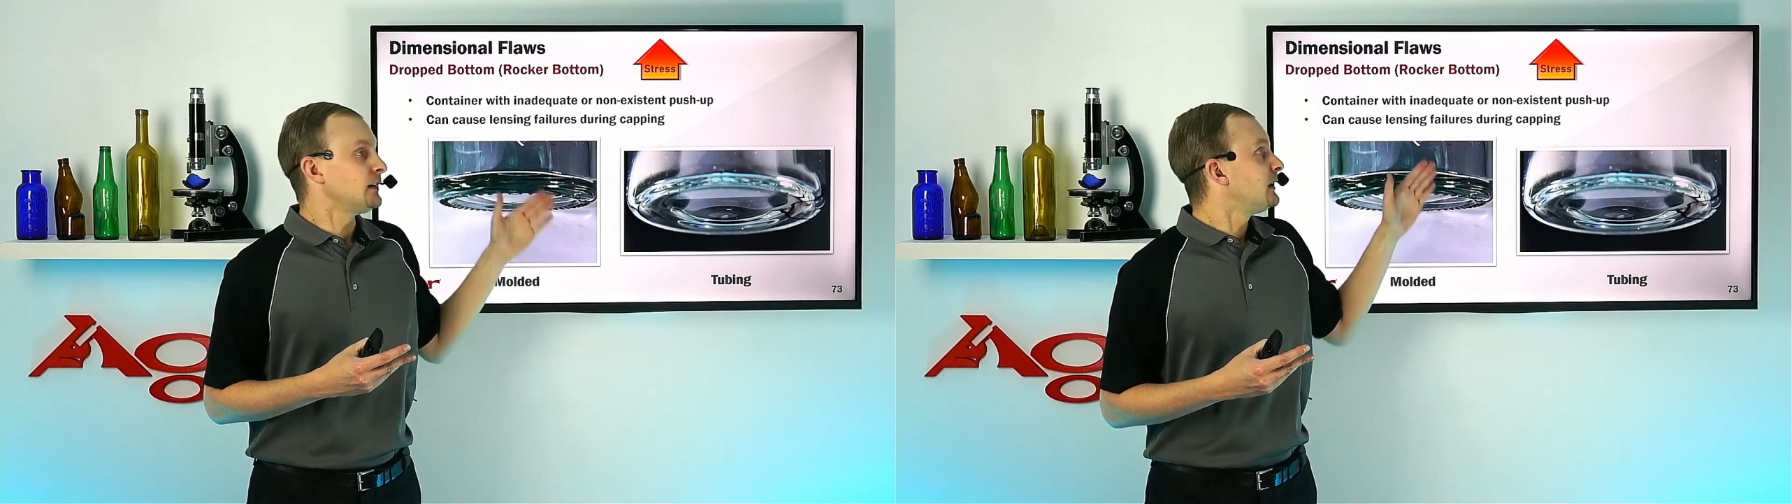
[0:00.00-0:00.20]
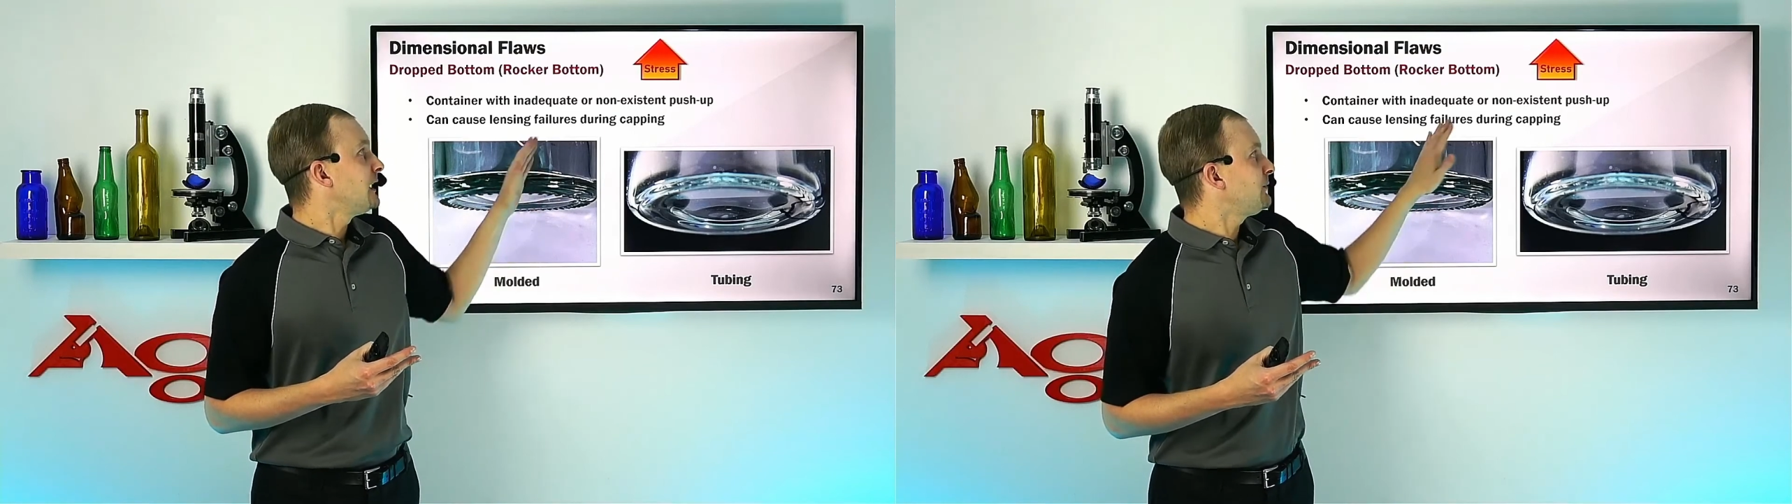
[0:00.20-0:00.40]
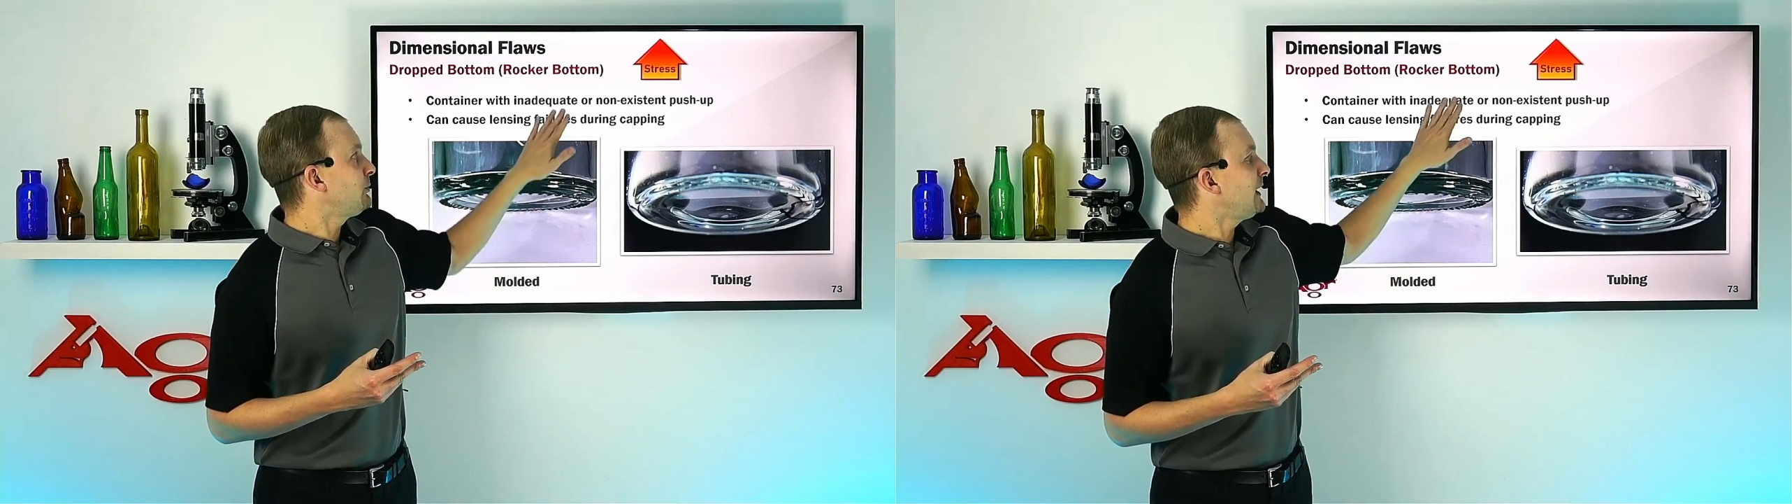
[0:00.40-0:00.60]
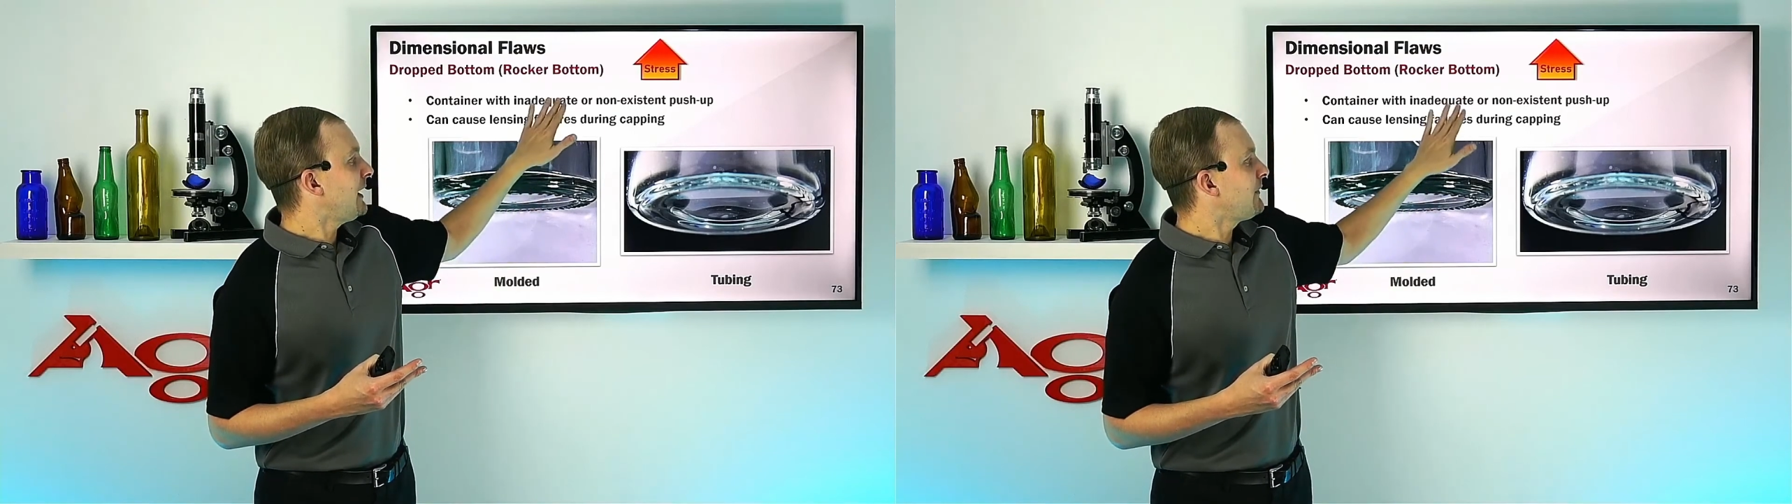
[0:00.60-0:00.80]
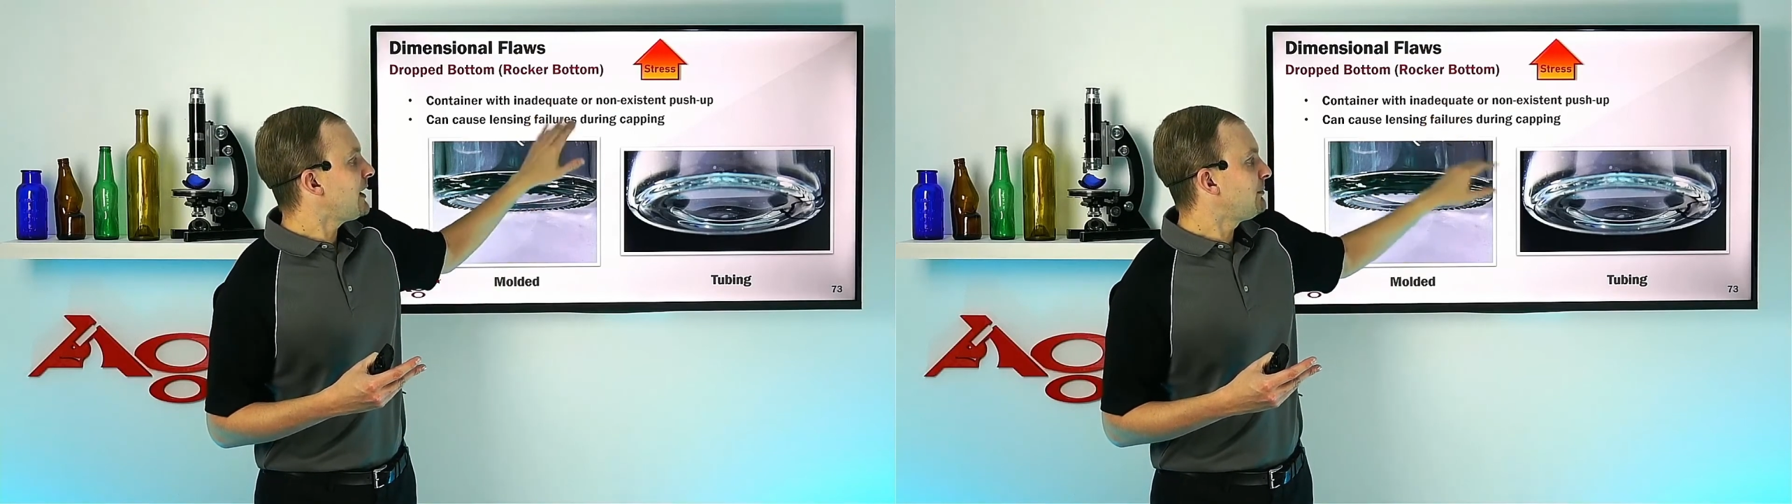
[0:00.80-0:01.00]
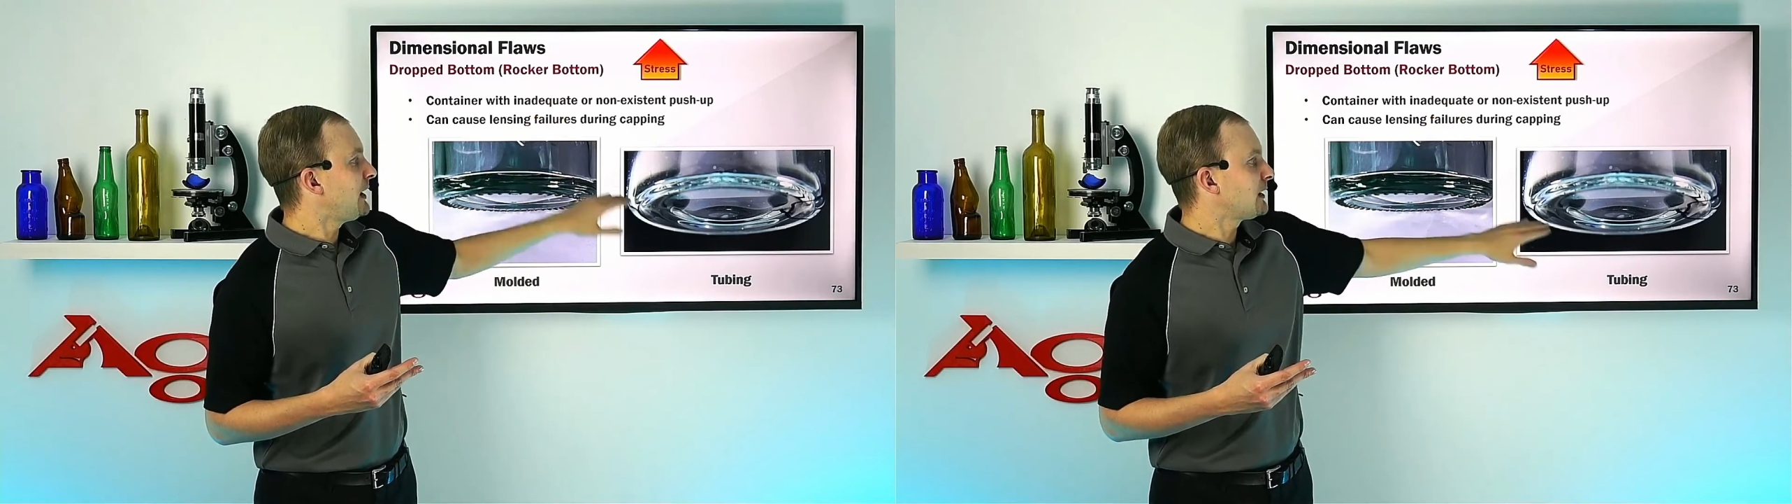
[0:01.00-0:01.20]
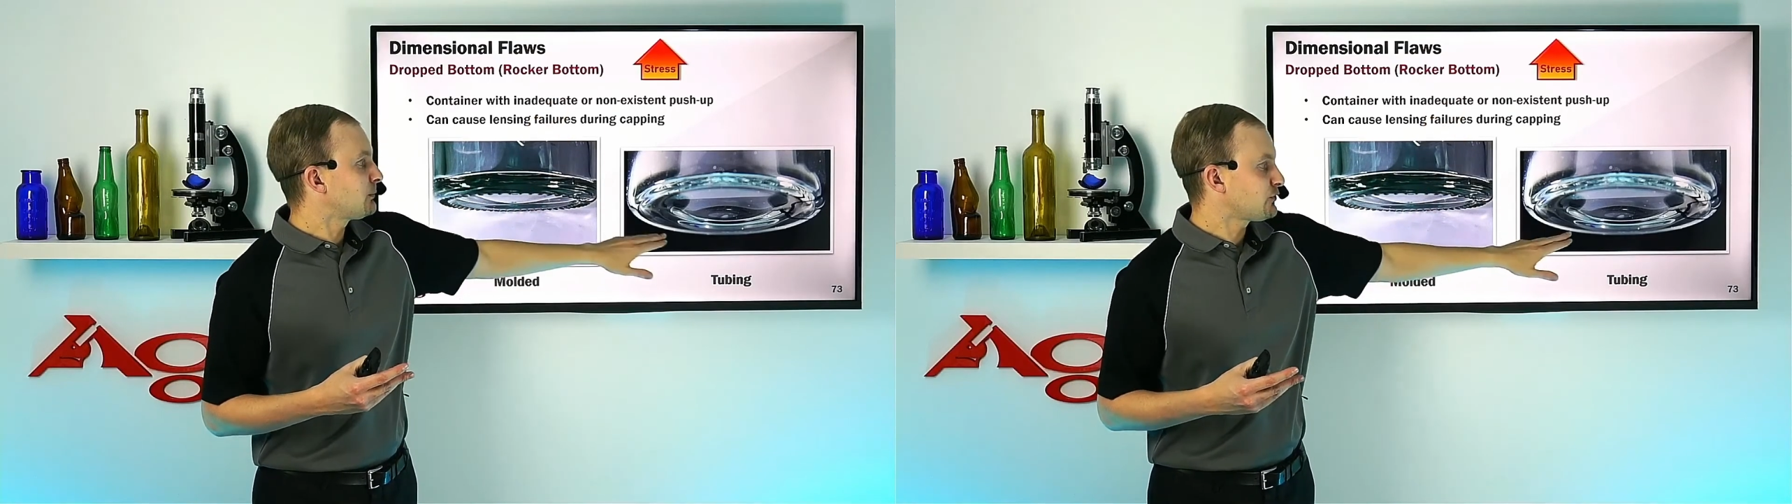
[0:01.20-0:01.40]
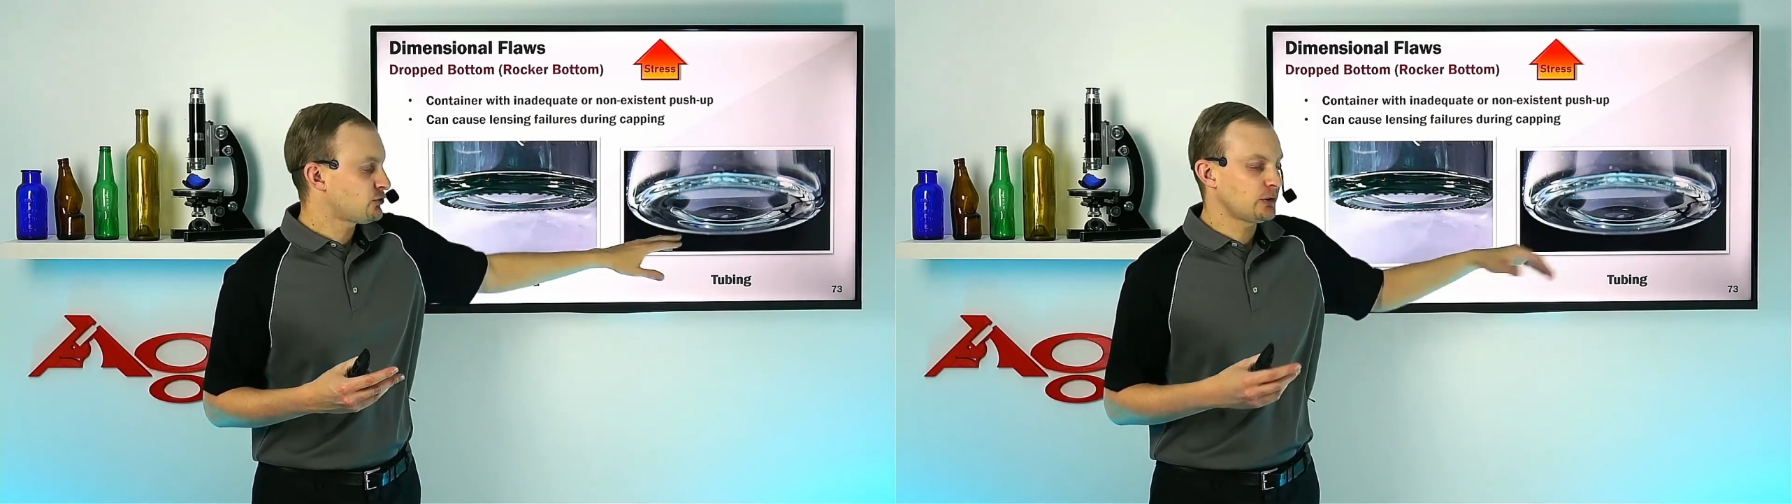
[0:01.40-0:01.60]
If we have that bottom
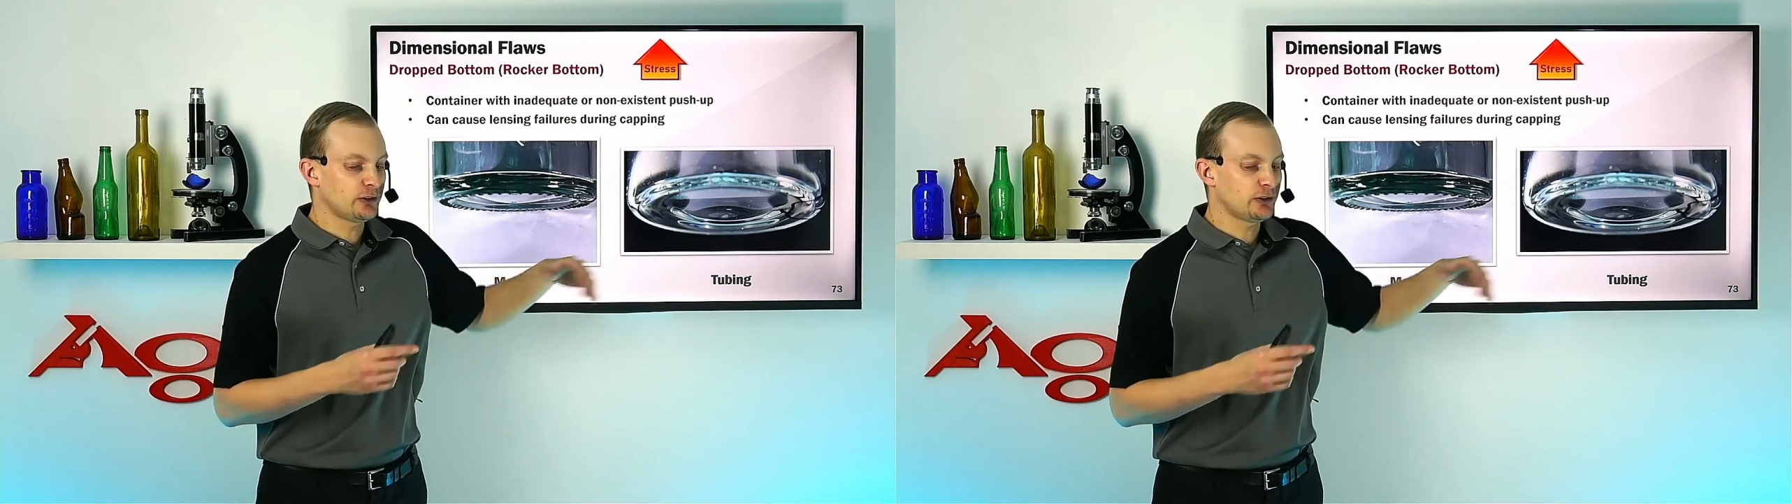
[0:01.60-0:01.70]
protruding